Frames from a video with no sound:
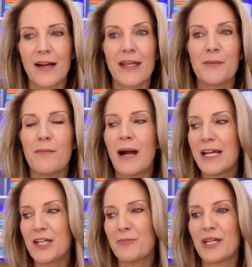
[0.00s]
in
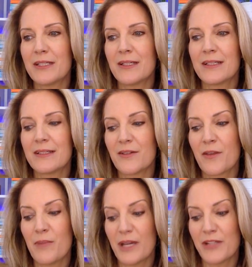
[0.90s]
my opinion, the
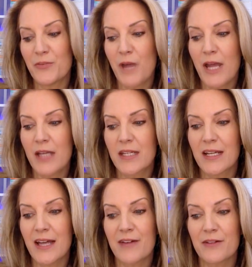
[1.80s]
best way to get
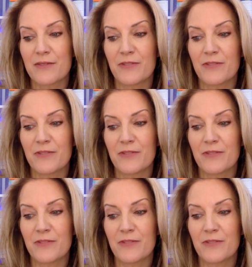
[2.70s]
out of